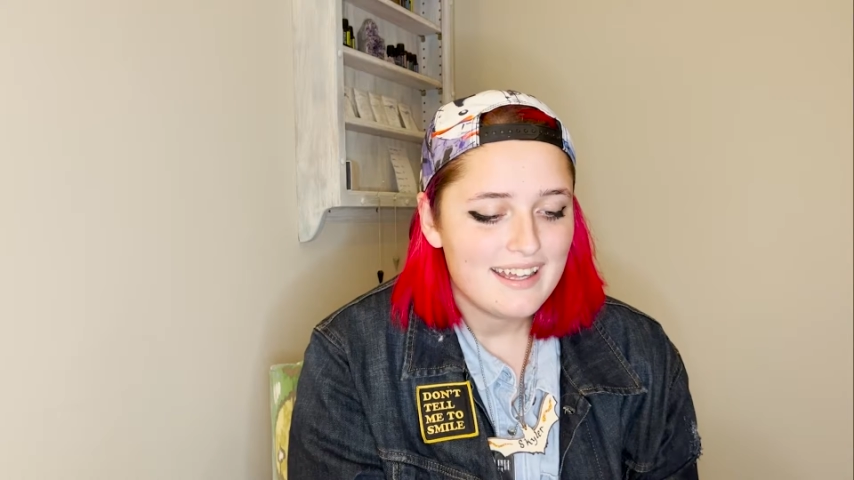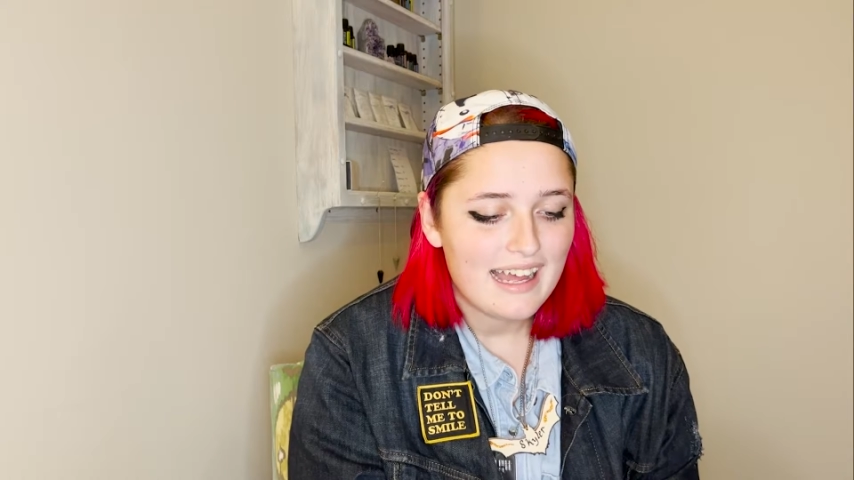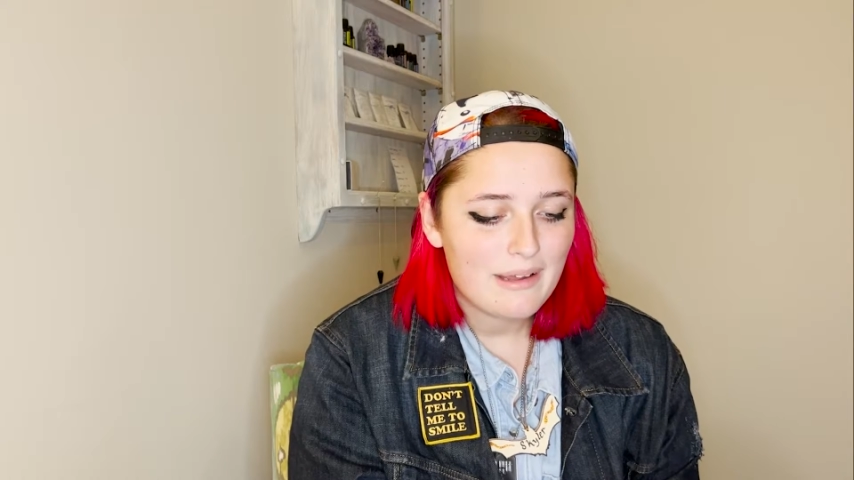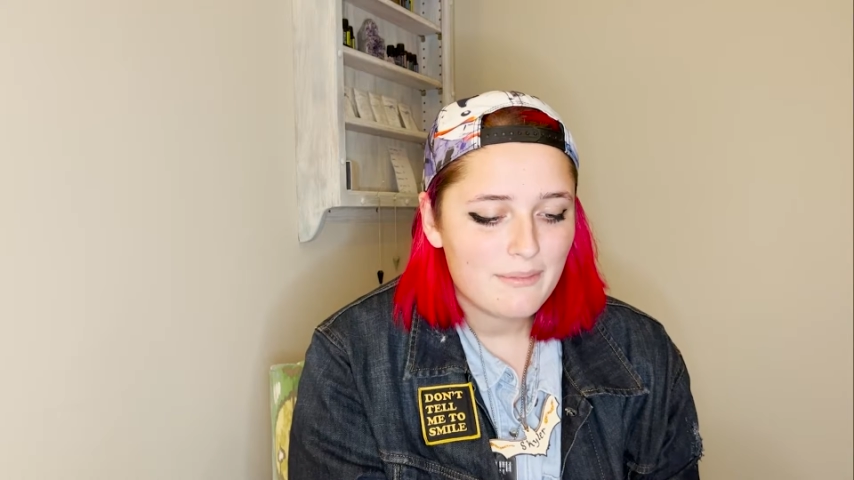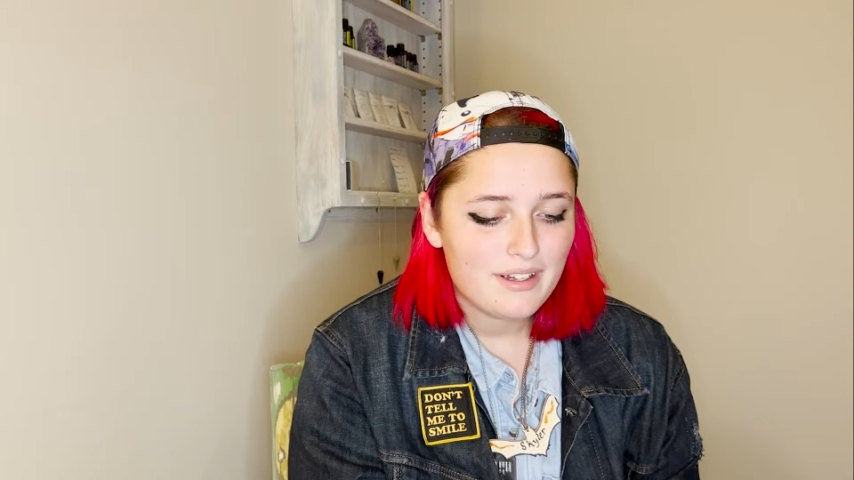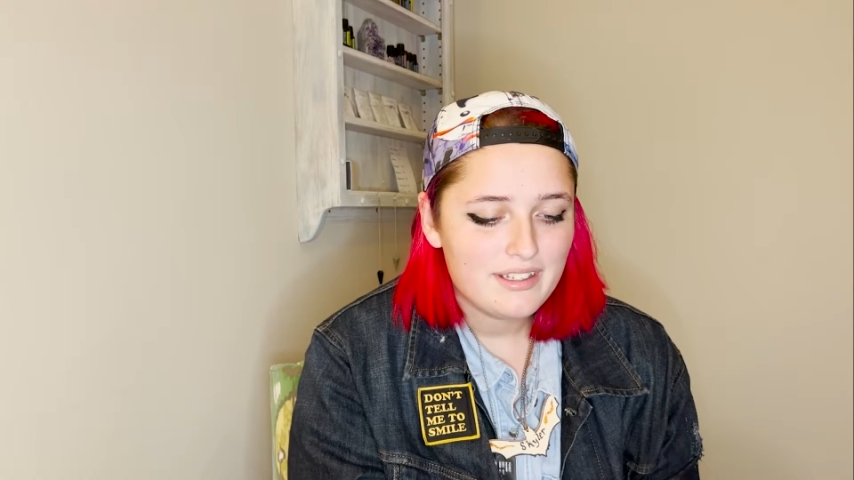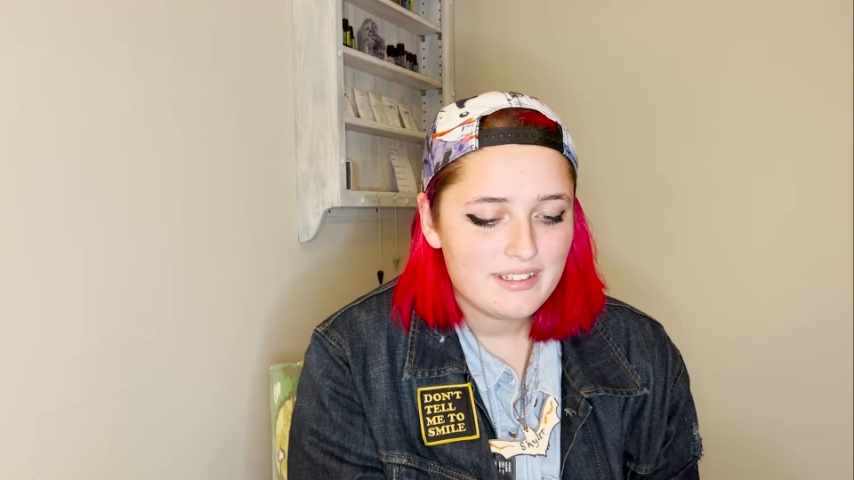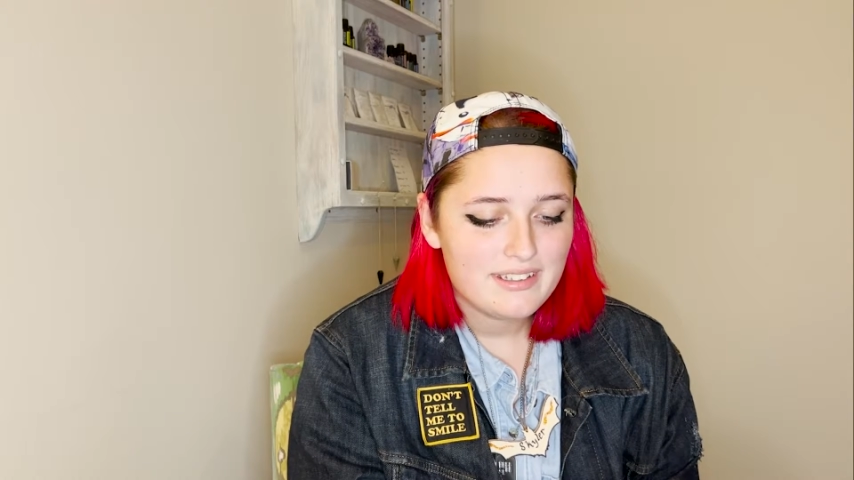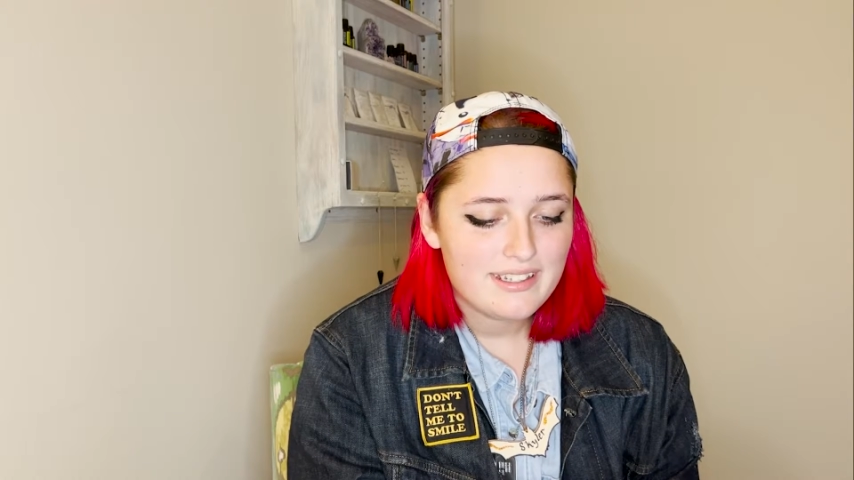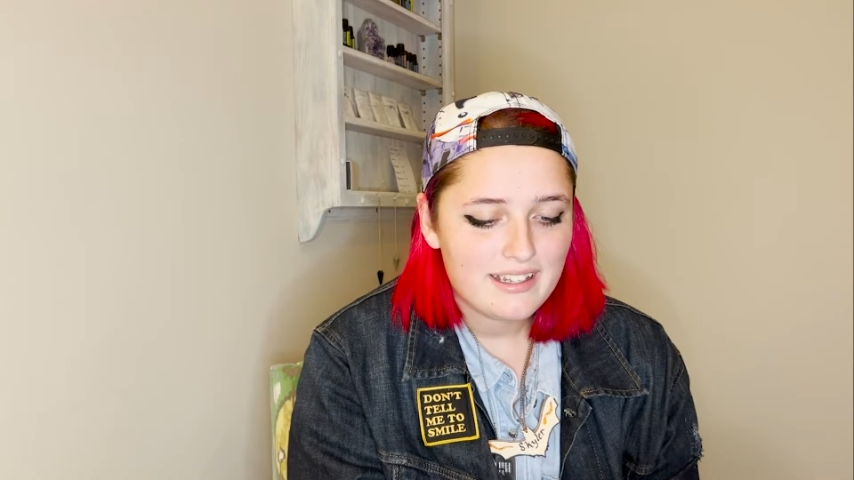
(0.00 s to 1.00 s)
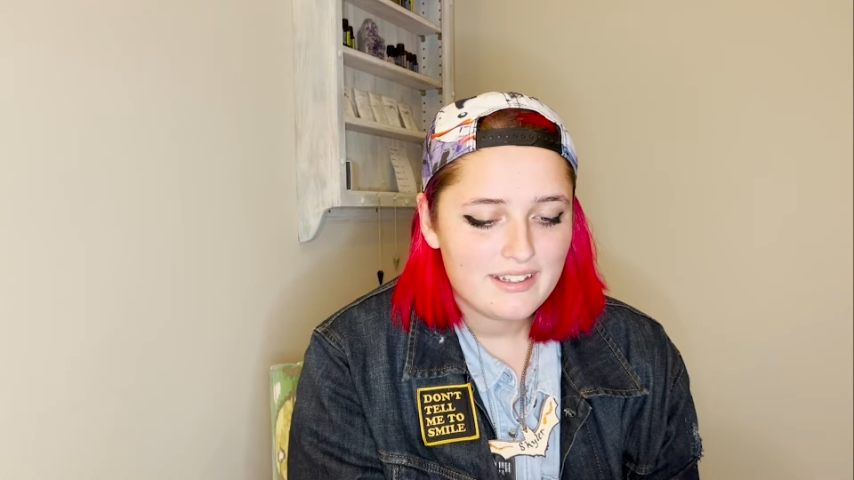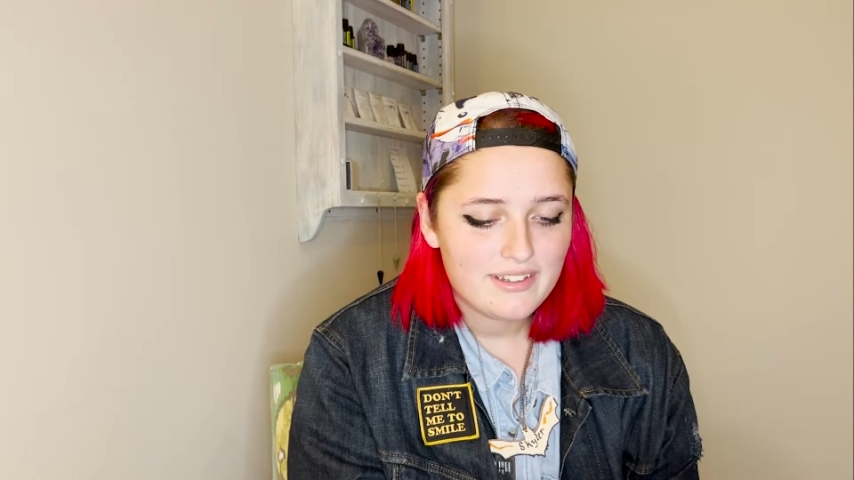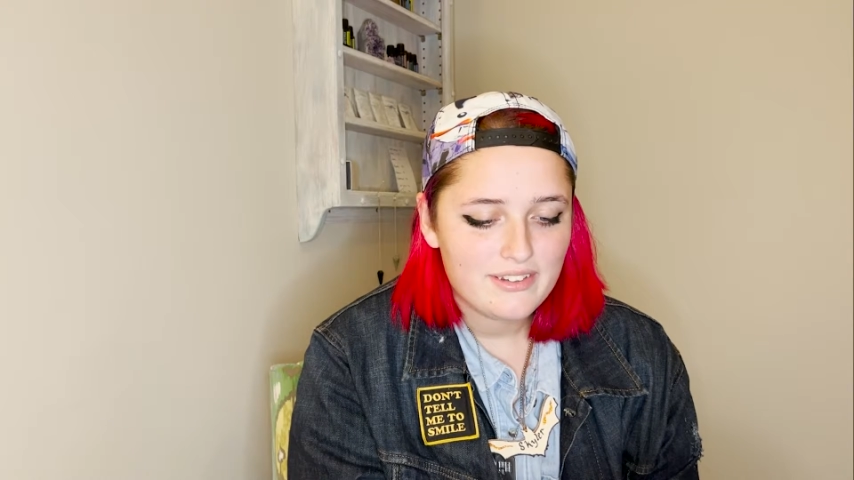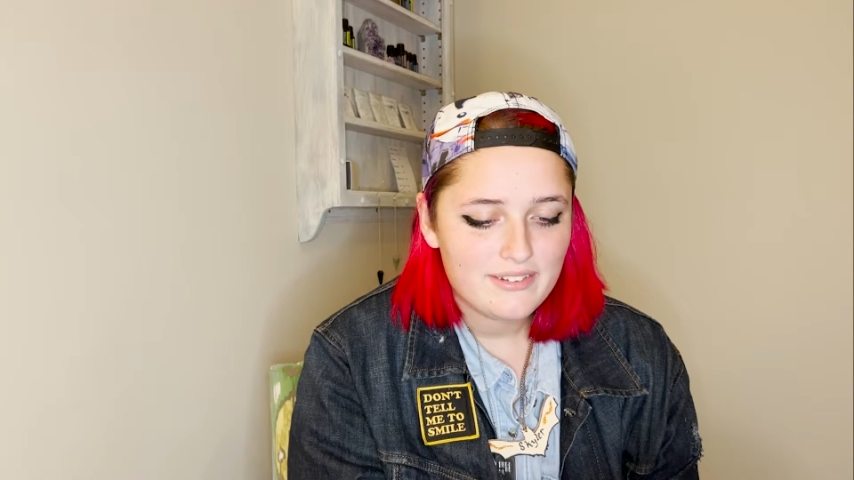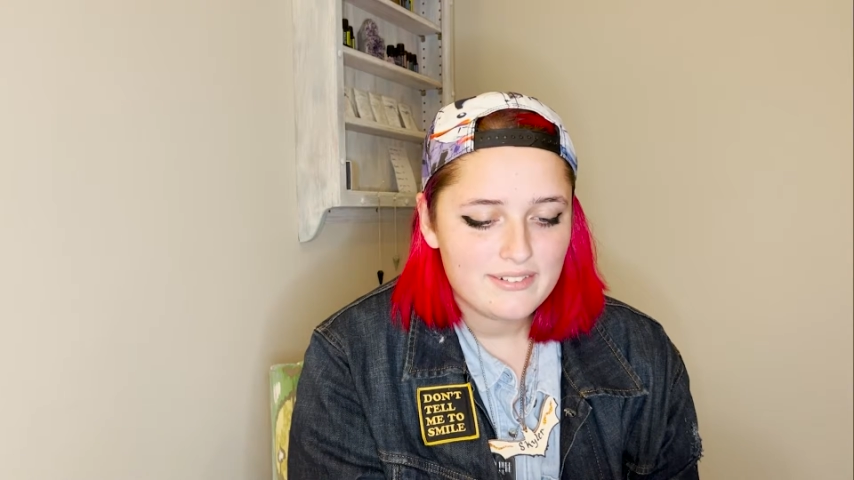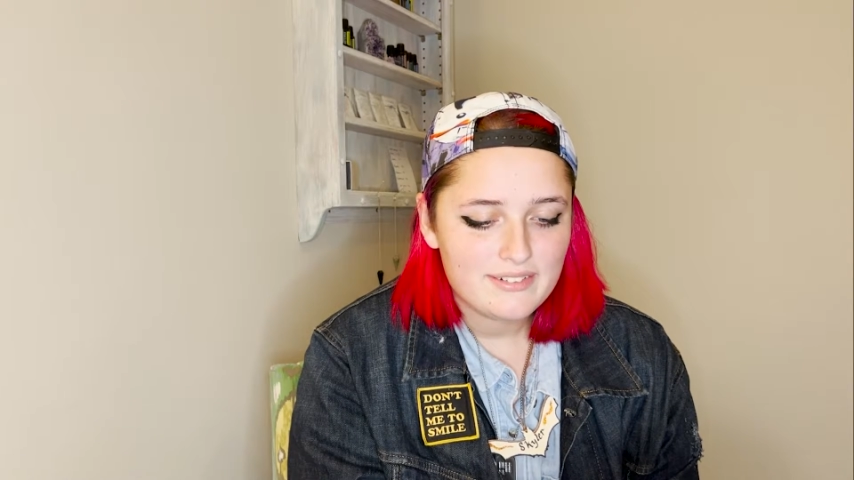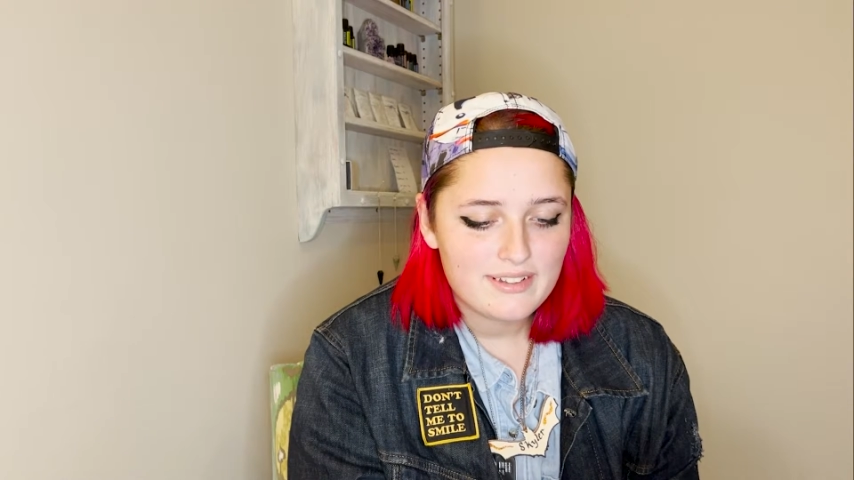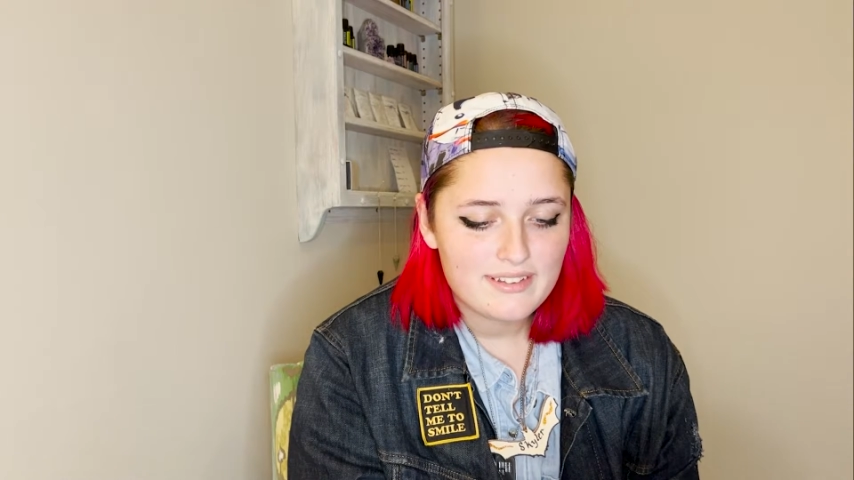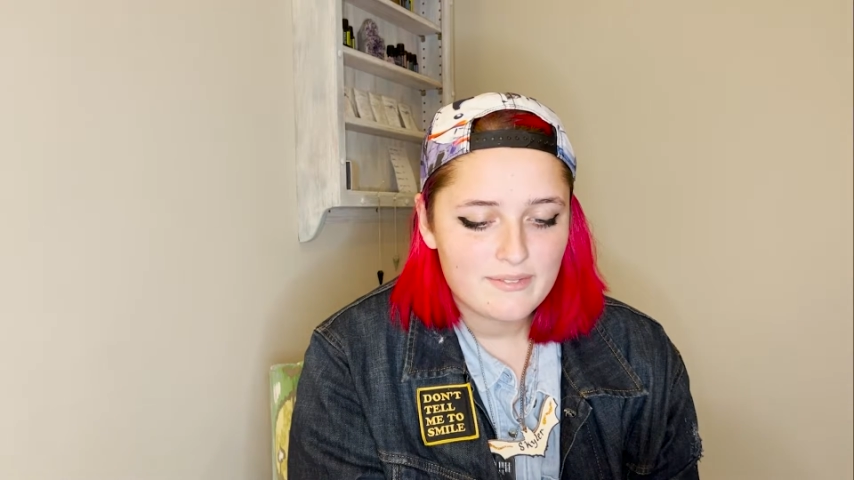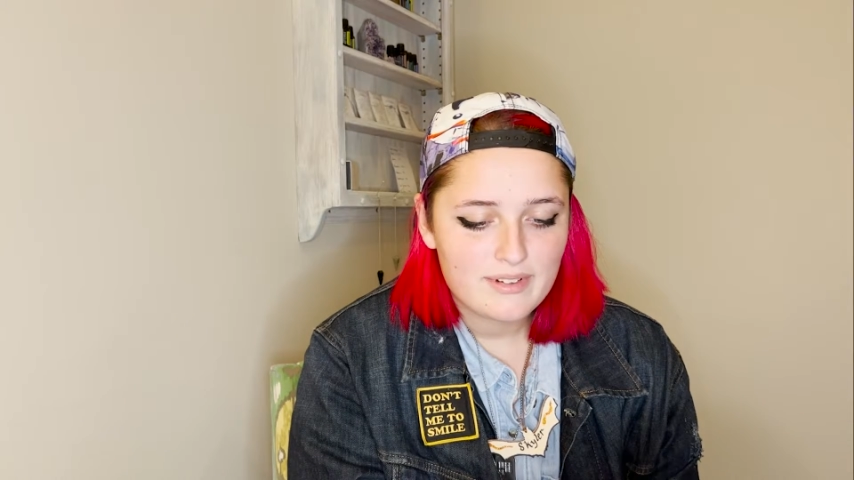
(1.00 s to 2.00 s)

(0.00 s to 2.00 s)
I want to tell you